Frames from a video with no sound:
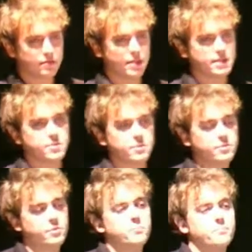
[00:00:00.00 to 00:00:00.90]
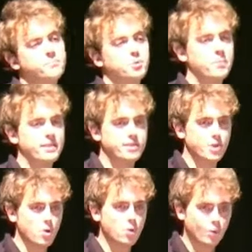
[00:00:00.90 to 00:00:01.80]
this to be
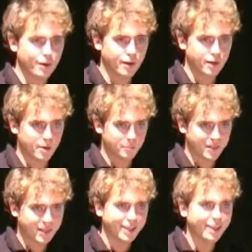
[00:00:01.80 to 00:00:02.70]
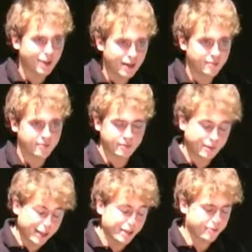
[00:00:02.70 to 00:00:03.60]
so
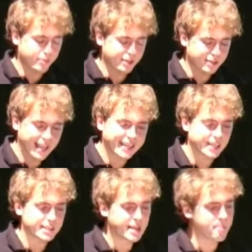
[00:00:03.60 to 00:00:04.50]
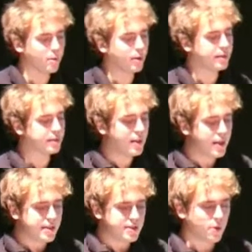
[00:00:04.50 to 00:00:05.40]
clear from the technical standpoint.
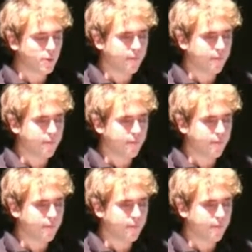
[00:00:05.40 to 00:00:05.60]
So,